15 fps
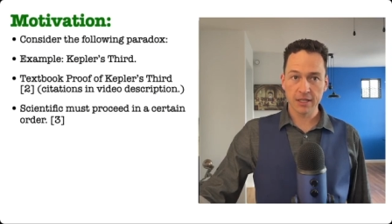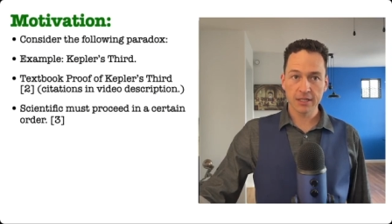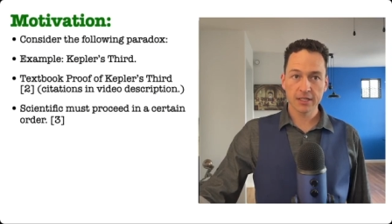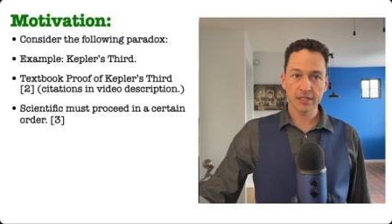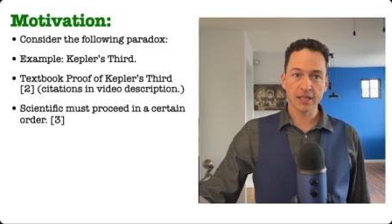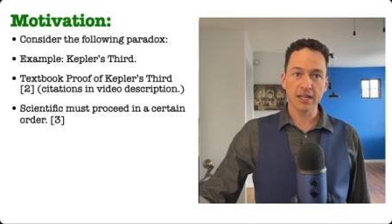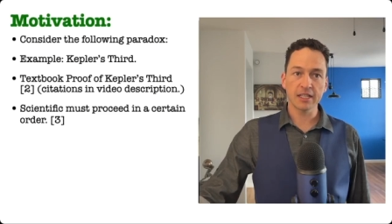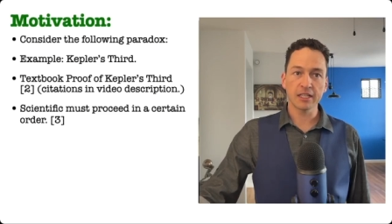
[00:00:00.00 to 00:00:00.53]

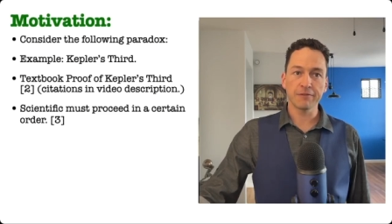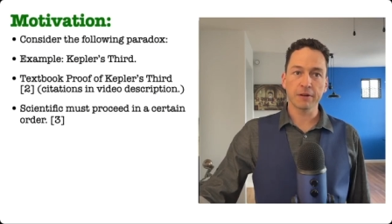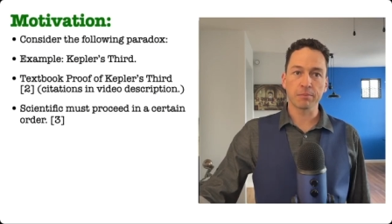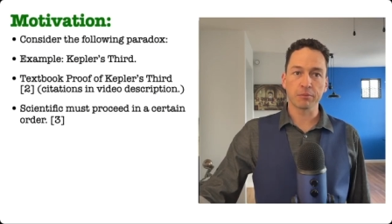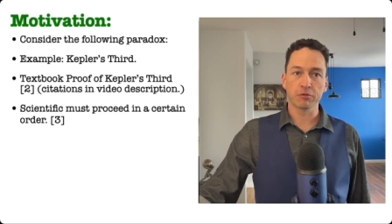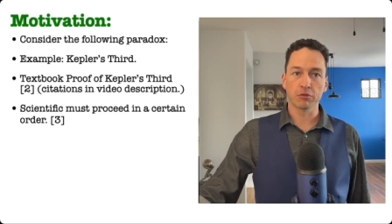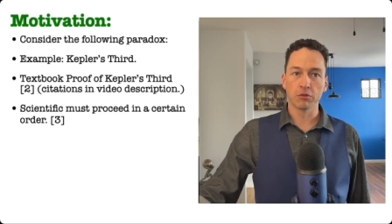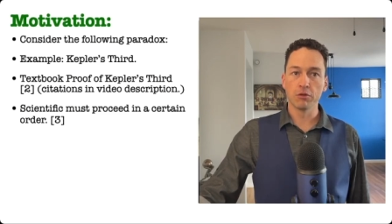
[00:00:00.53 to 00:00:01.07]
Scientific
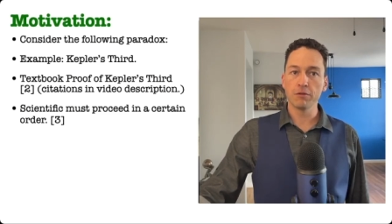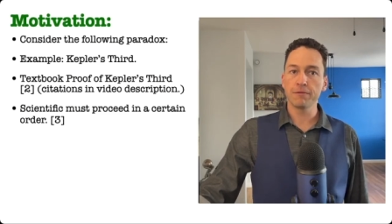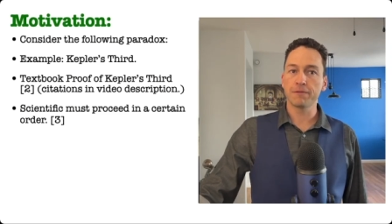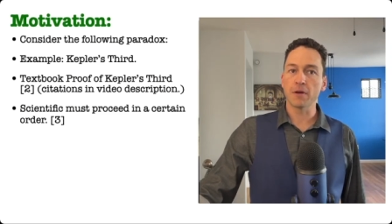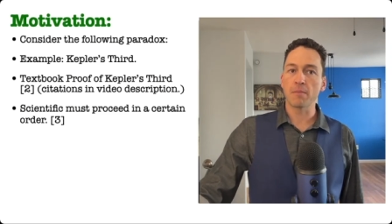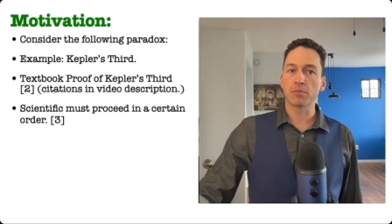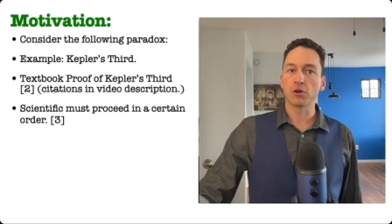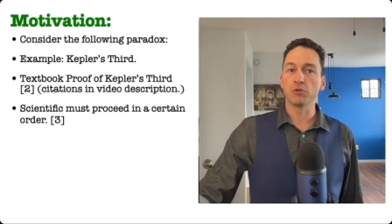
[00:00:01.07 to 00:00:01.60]
proof
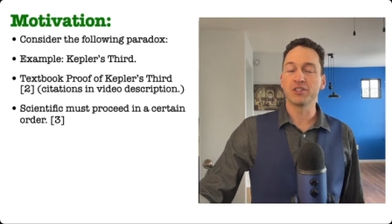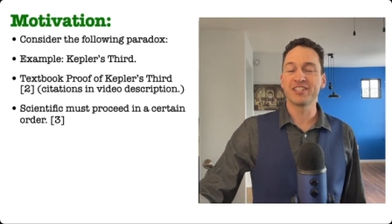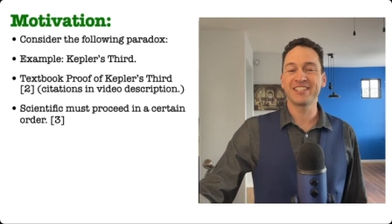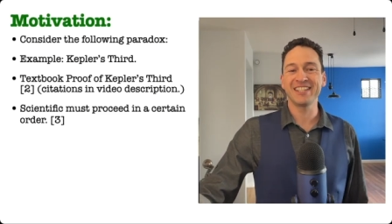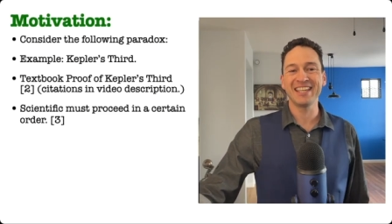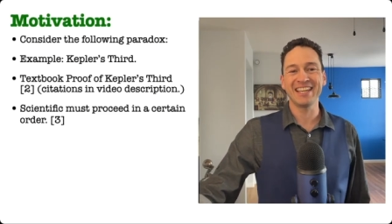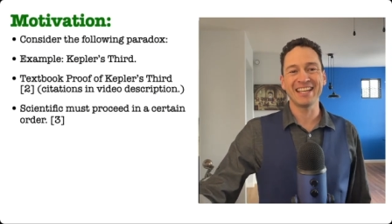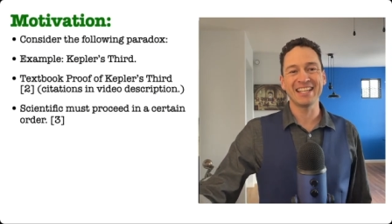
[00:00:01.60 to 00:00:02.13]

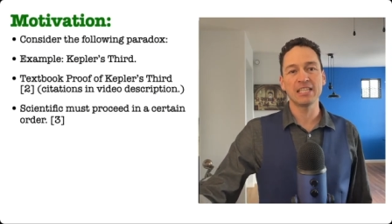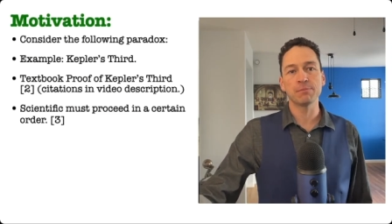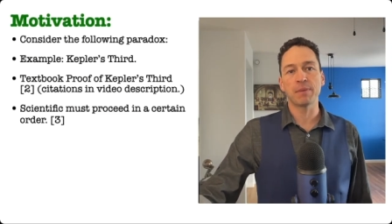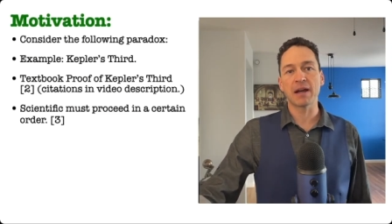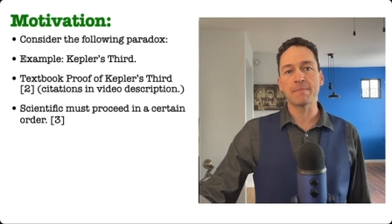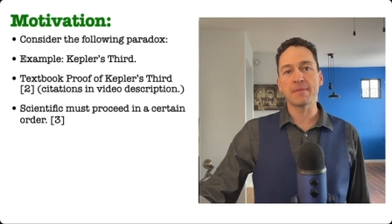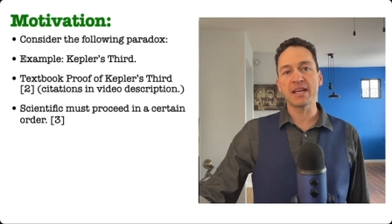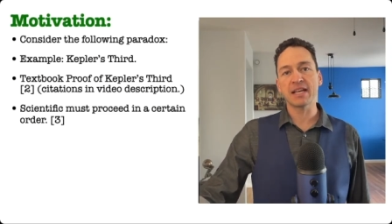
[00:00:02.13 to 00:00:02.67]
proceeds by
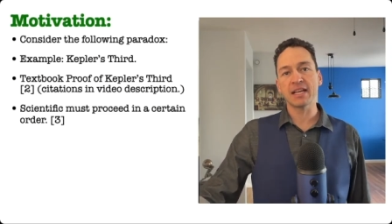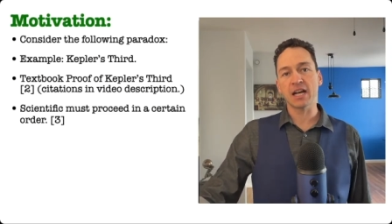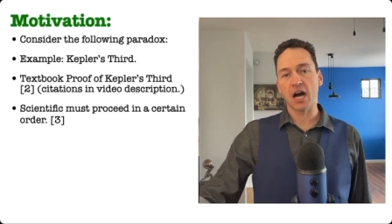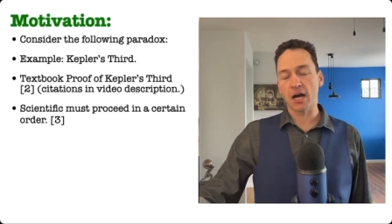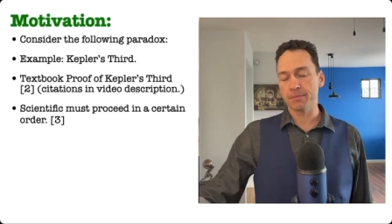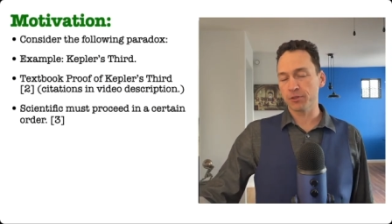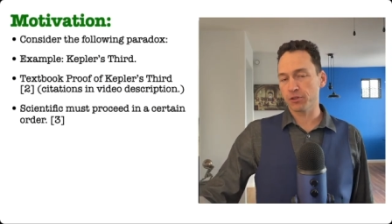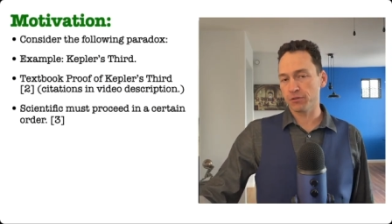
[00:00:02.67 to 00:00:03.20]
making
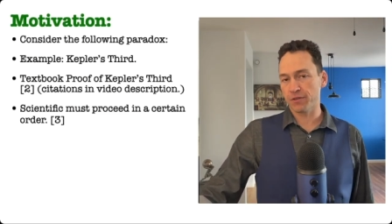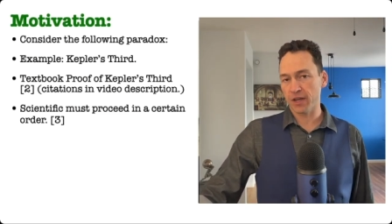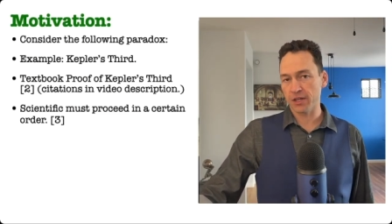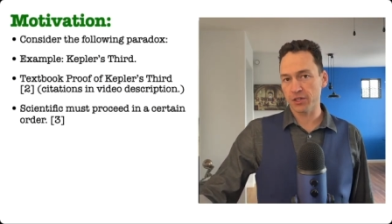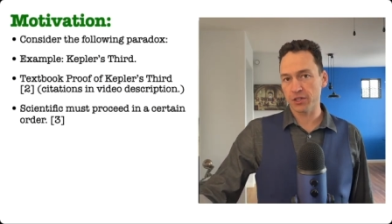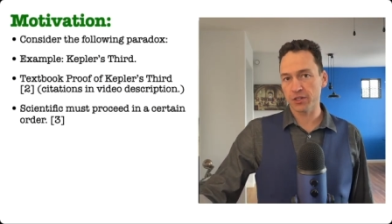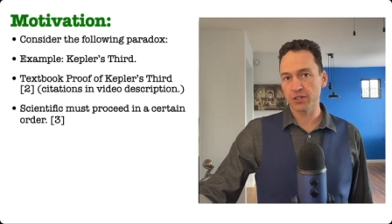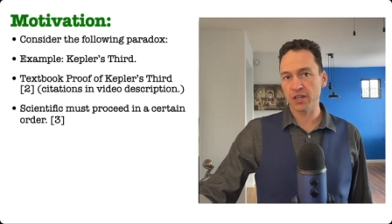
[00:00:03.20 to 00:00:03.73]

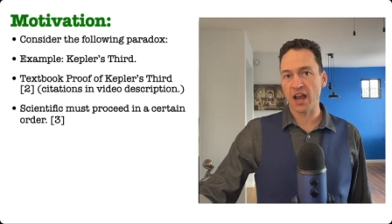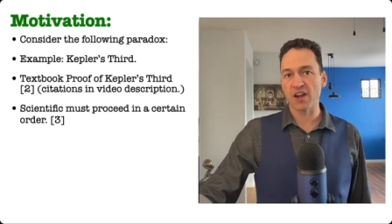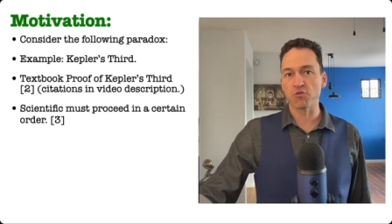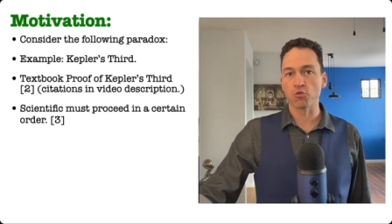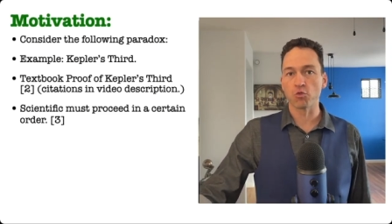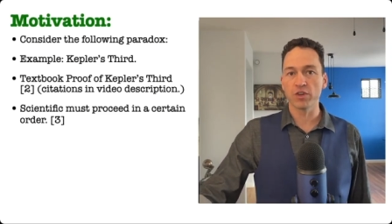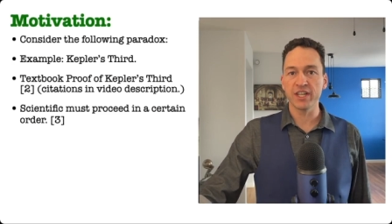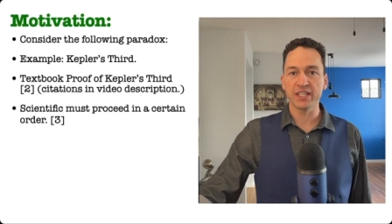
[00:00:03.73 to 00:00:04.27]
observations
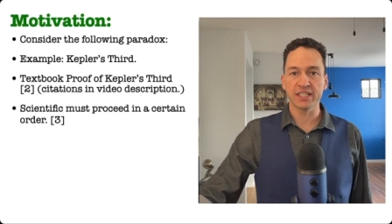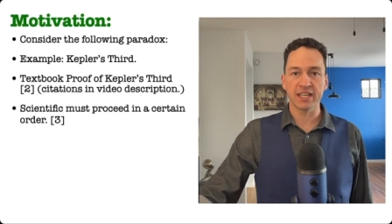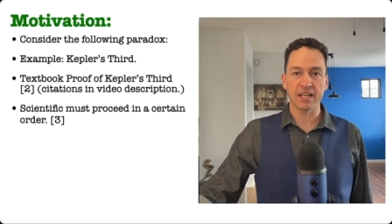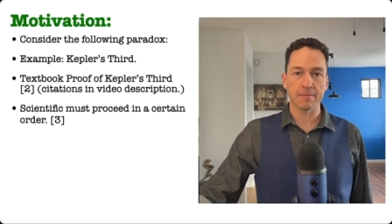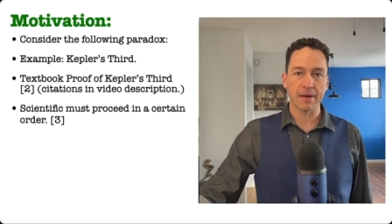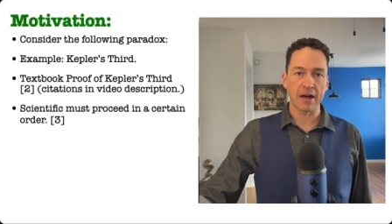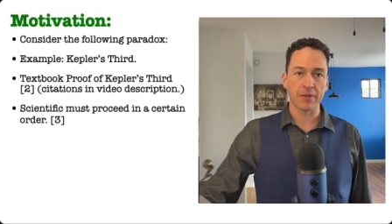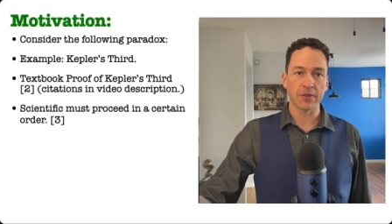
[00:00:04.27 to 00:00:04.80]
and reasoning
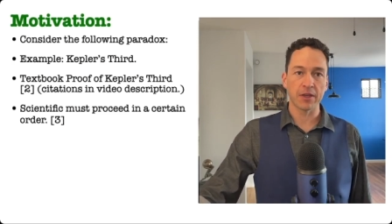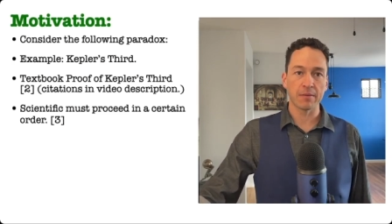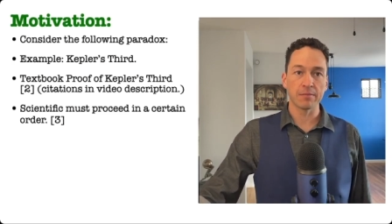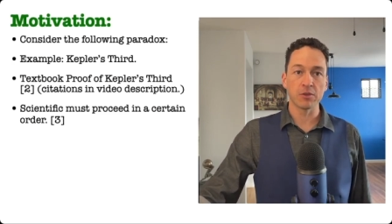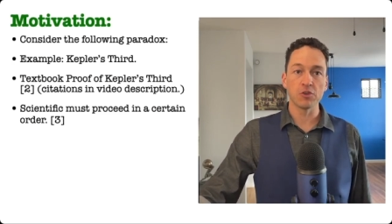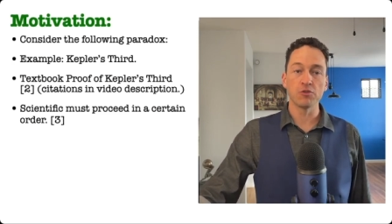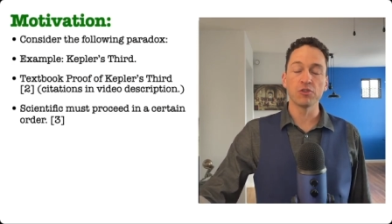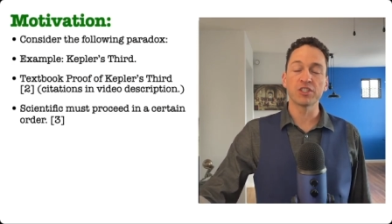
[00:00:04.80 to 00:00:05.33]
about
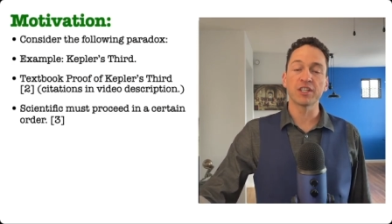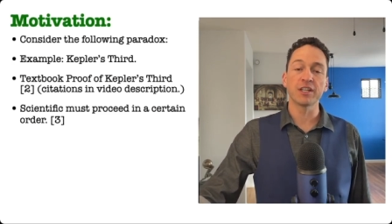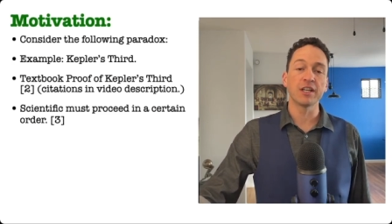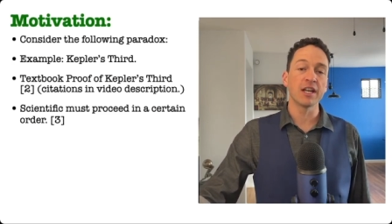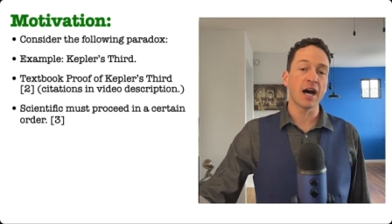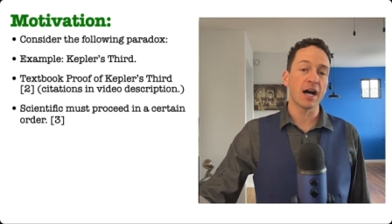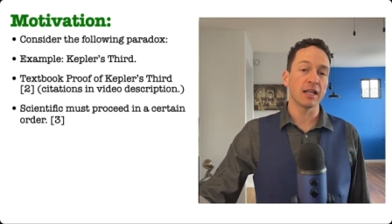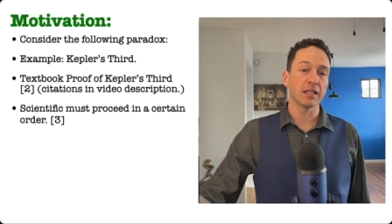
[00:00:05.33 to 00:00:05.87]
them using
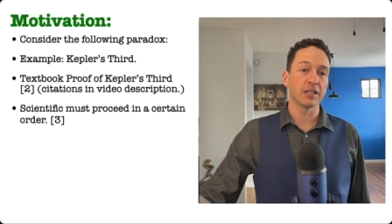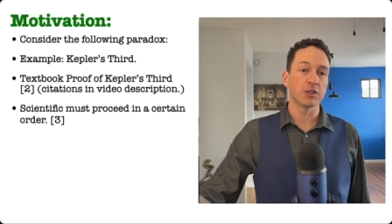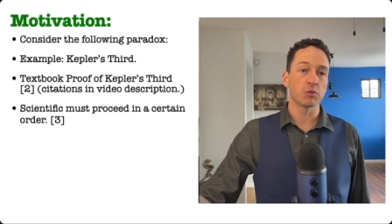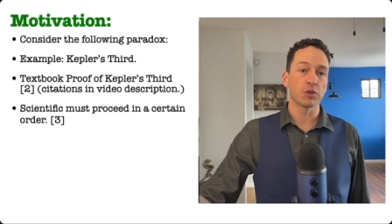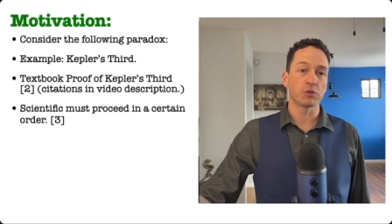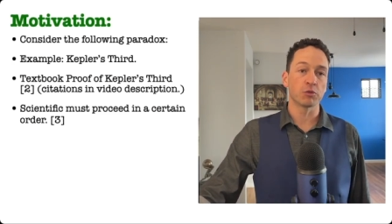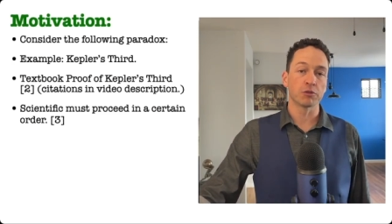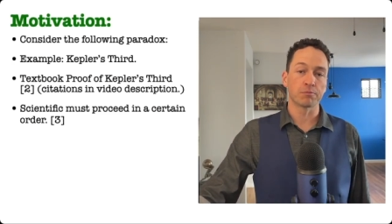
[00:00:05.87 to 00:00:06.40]
knowledge
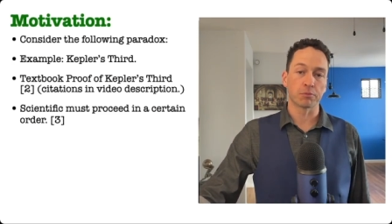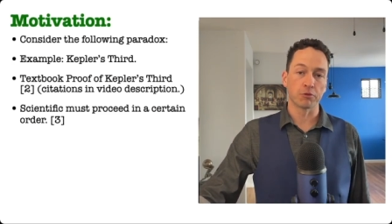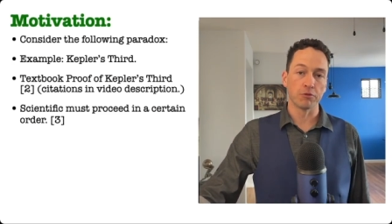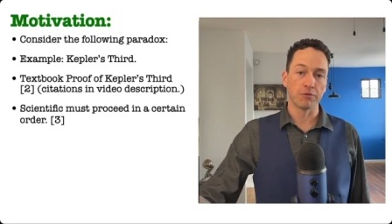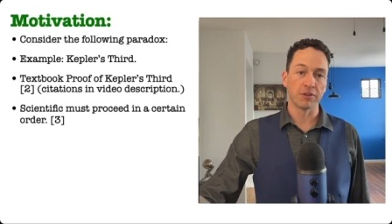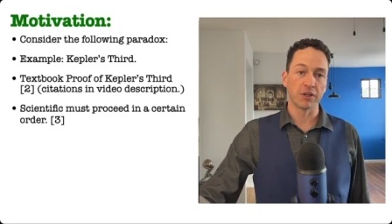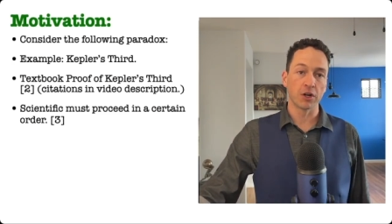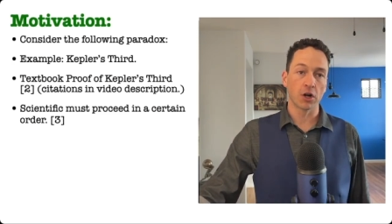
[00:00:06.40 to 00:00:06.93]
which was
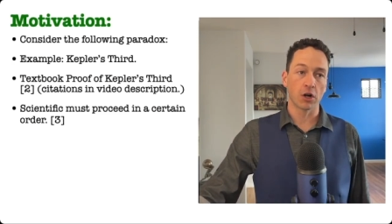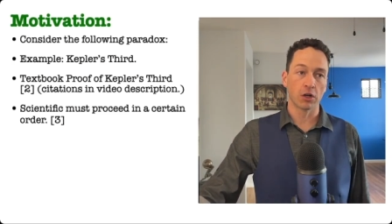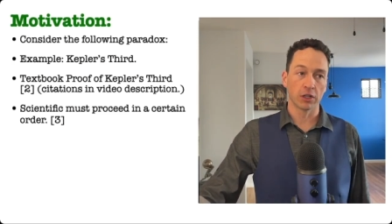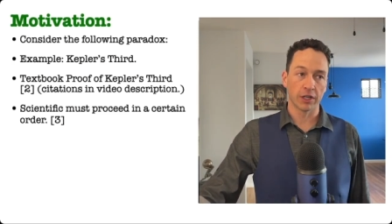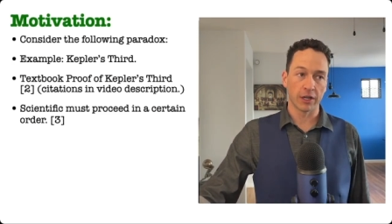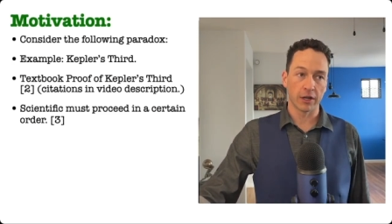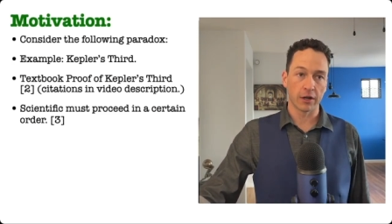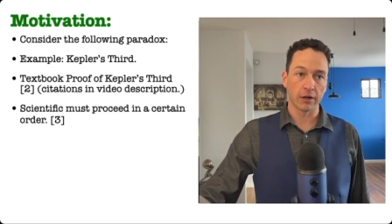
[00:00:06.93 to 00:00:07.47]
proven
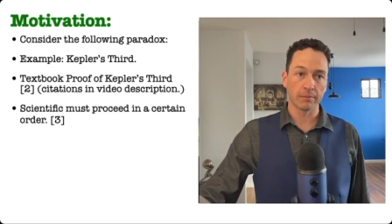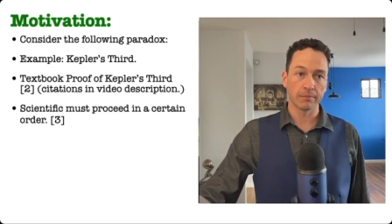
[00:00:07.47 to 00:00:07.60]
earlier.